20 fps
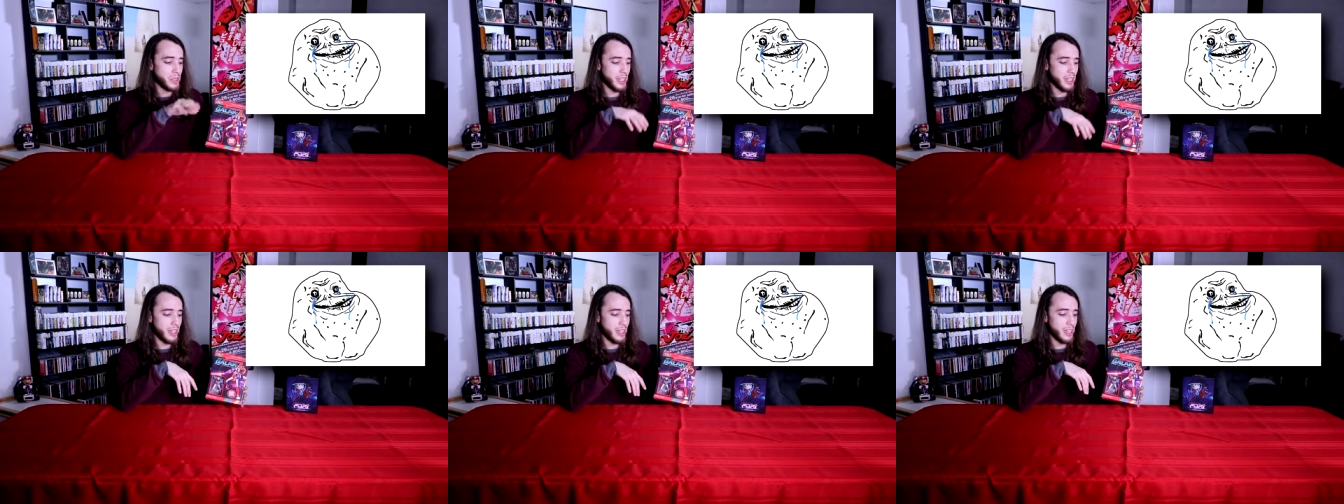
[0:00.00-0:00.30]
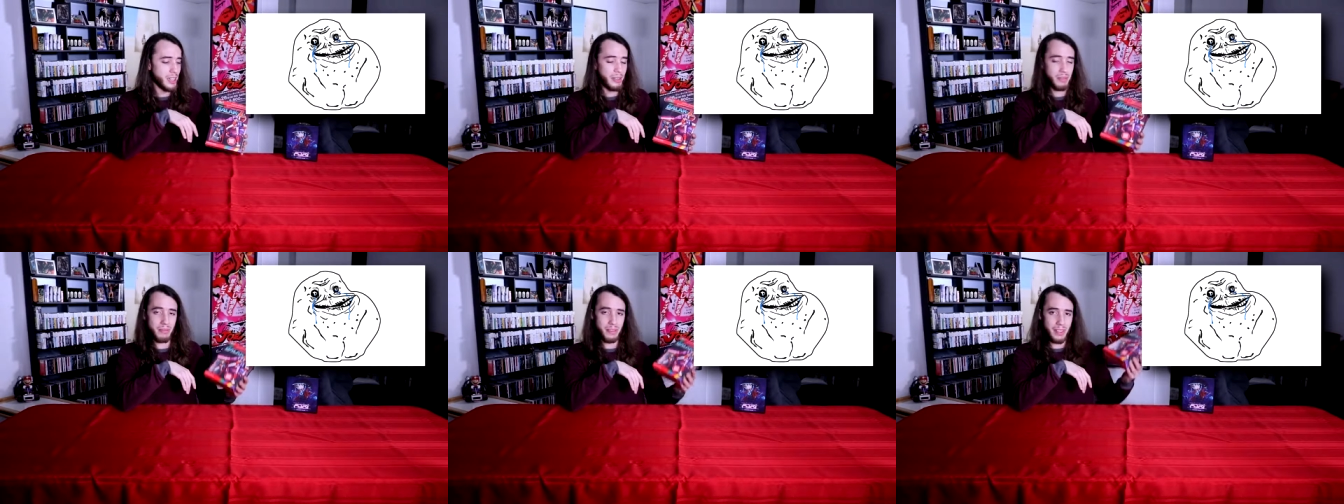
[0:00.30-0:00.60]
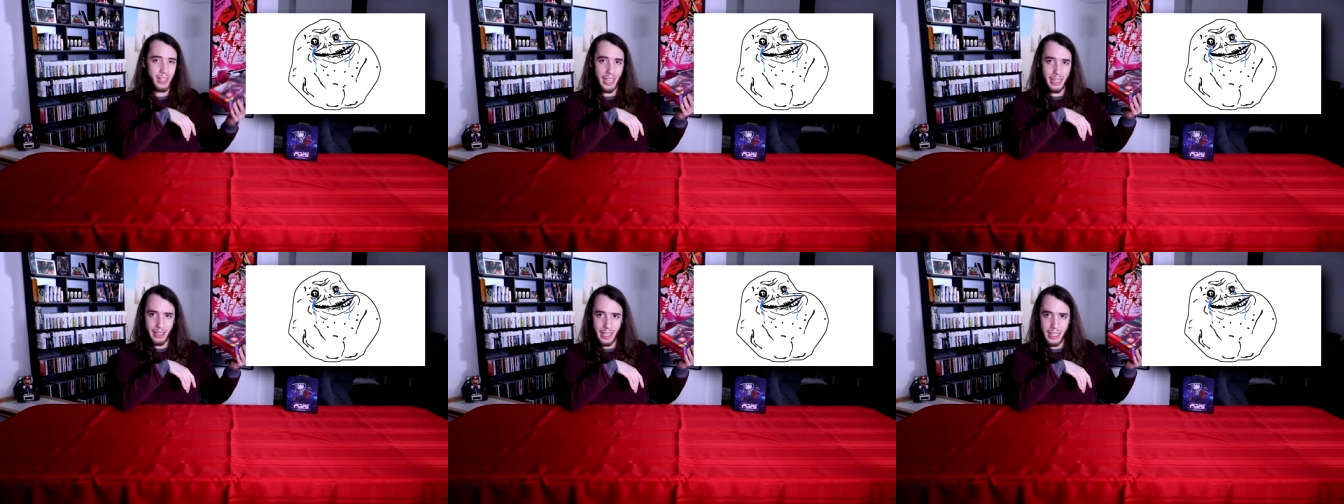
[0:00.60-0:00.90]

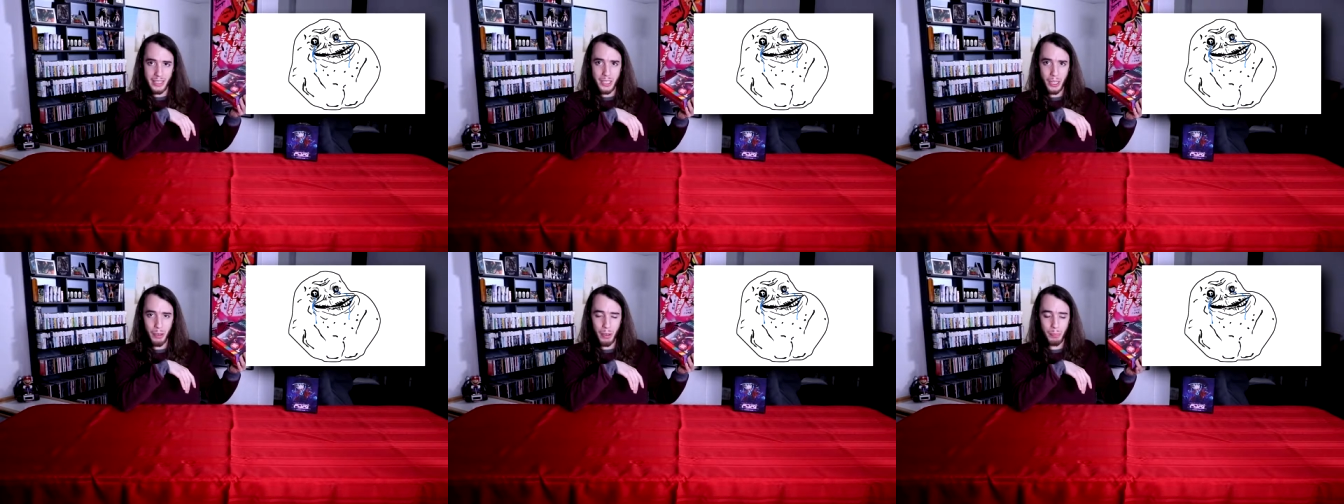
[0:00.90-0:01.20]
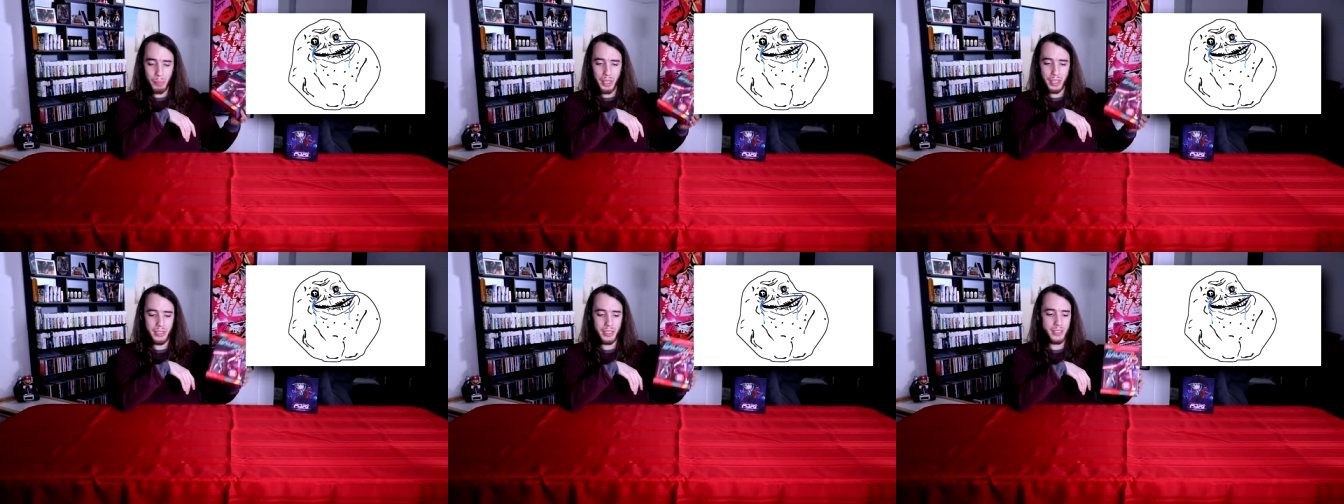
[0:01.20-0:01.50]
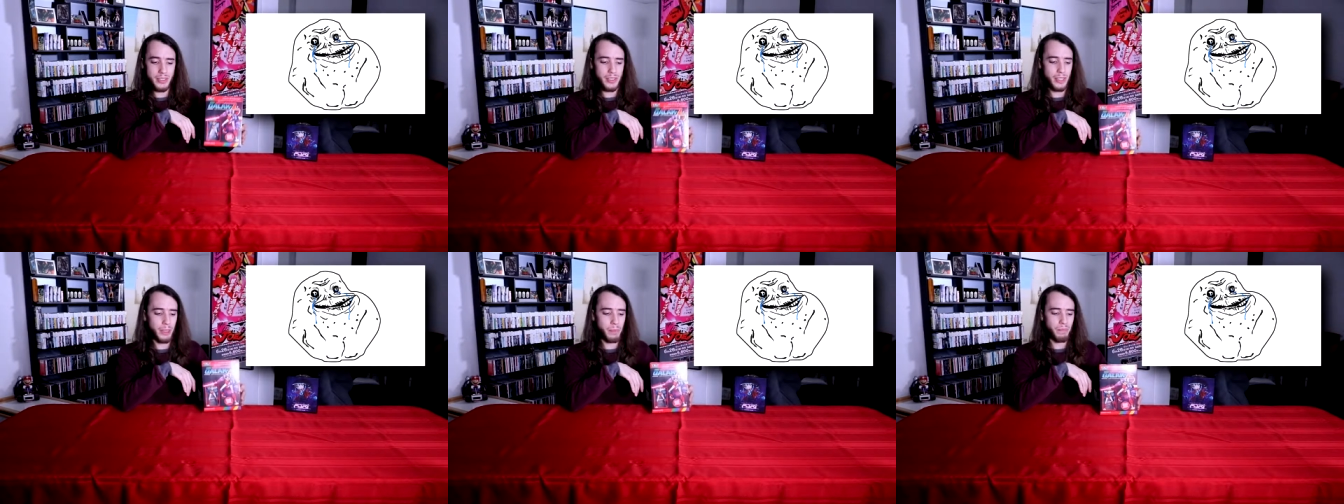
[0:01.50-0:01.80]
That's how I picked
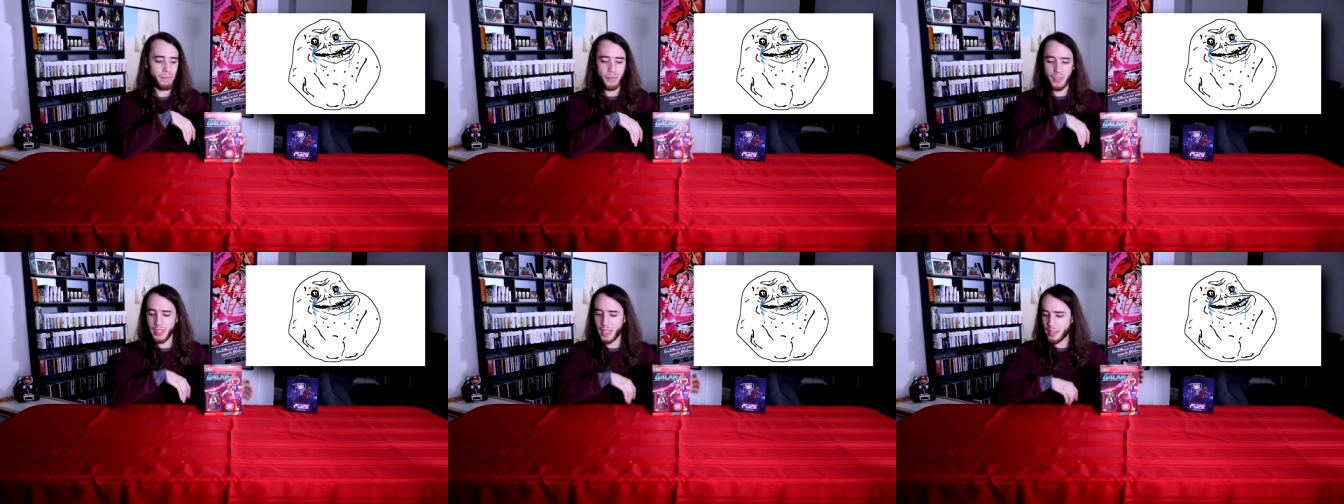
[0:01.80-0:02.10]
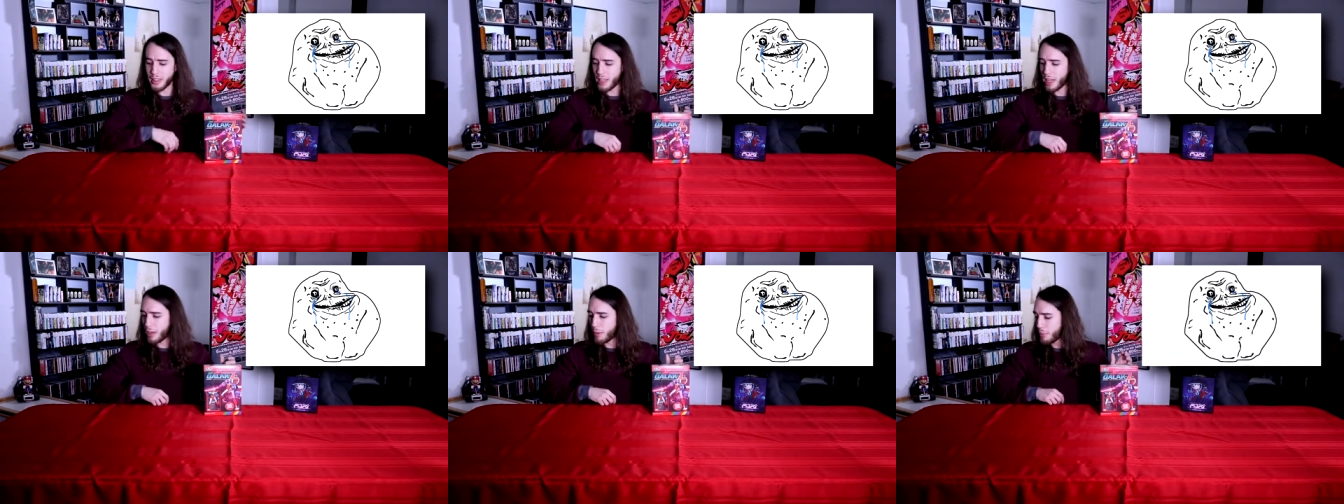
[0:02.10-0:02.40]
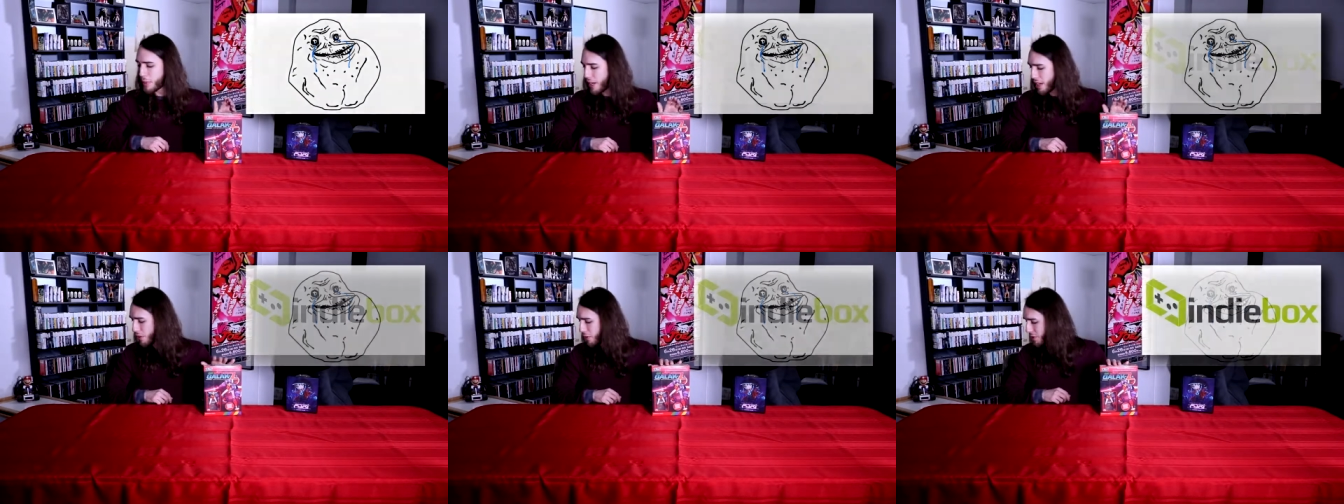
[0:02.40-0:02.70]
these up. Not that it
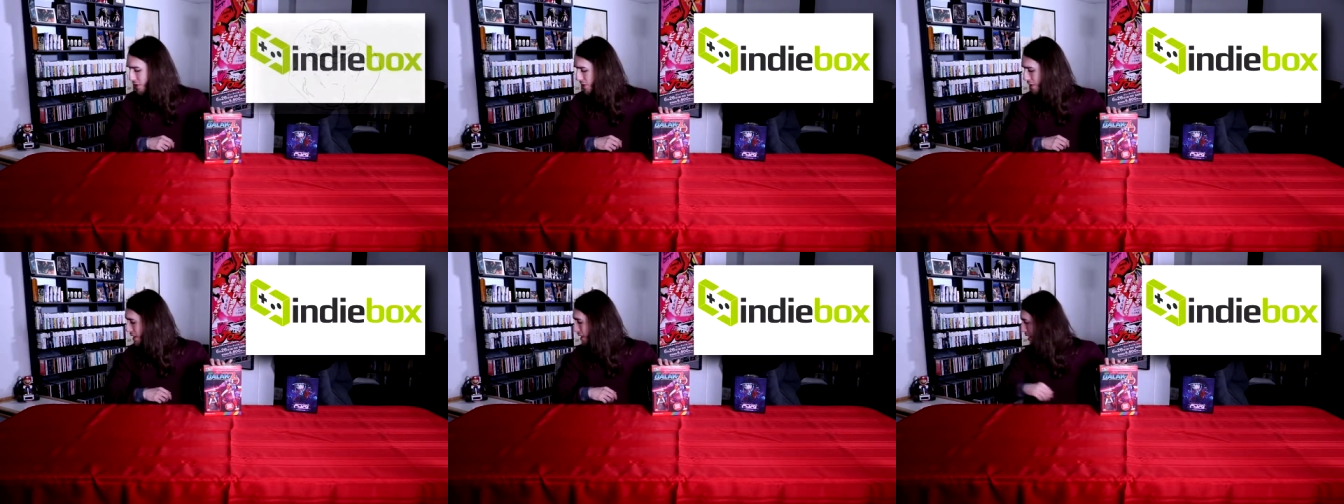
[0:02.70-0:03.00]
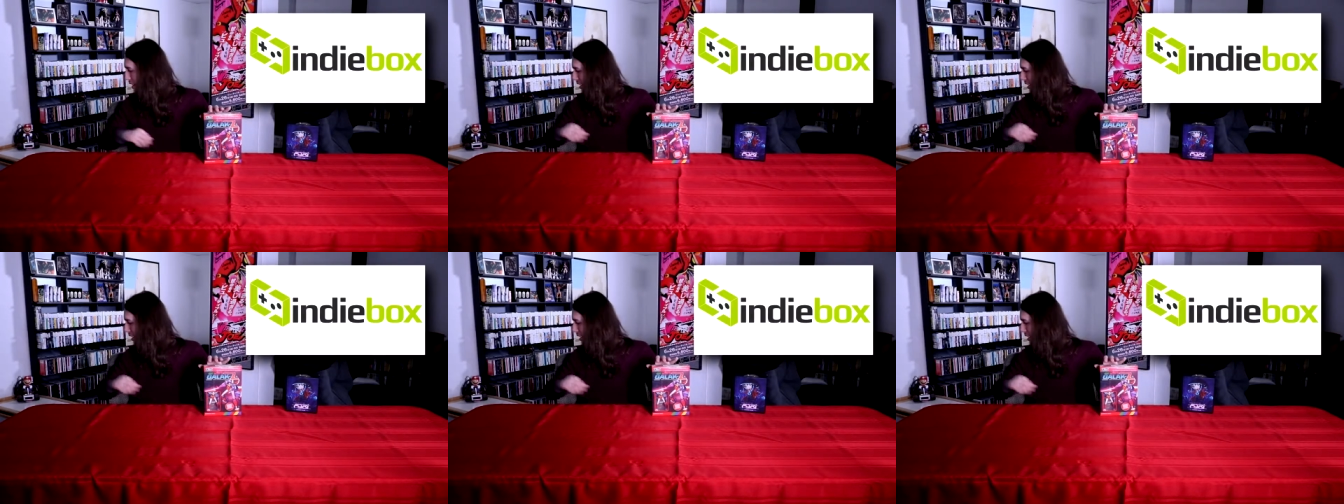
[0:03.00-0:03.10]
matters,